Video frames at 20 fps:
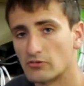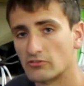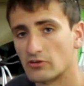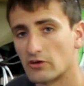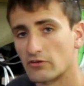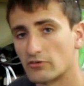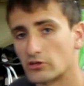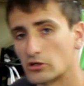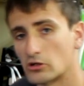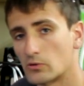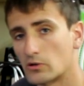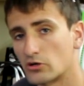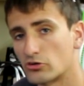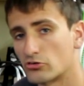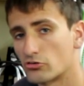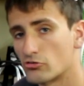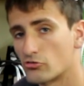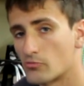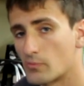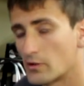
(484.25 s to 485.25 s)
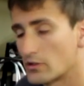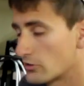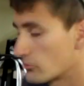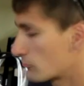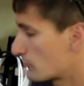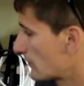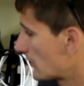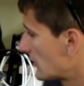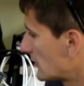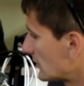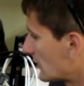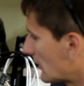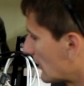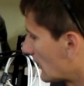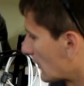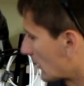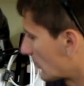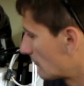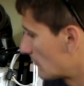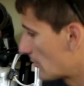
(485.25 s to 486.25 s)
if you have any questions about this paint
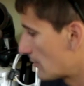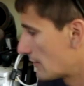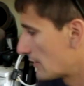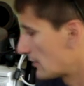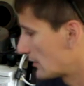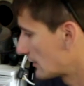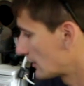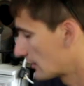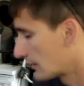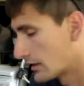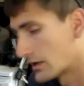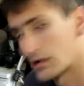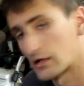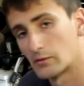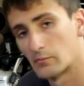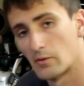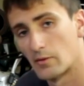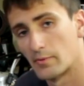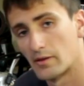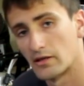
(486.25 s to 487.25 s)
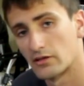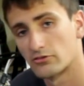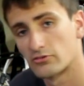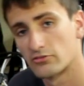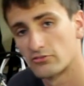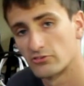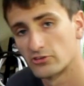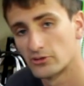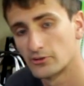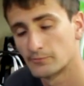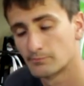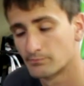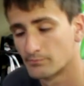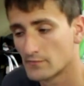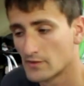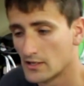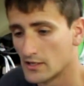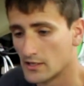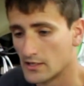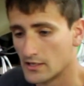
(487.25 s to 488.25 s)
that I can maybe answer for you,
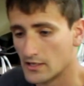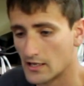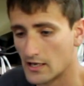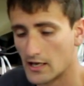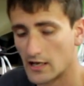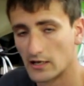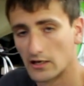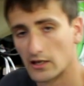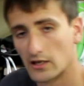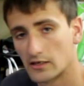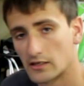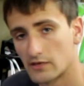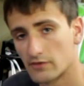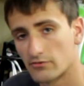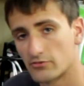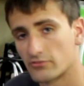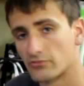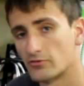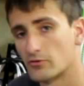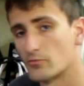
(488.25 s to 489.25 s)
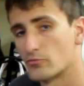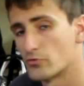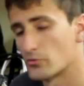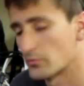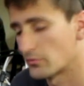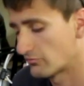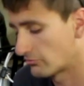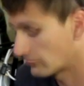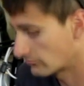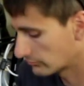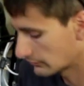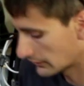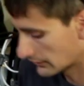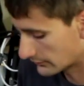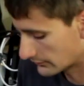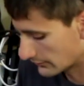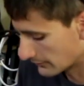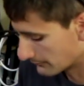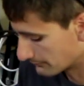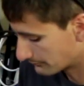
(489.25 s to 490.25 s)
and give us a thumbs up if you've
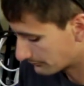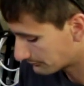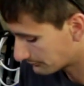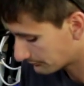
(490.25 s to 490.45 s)
liked it.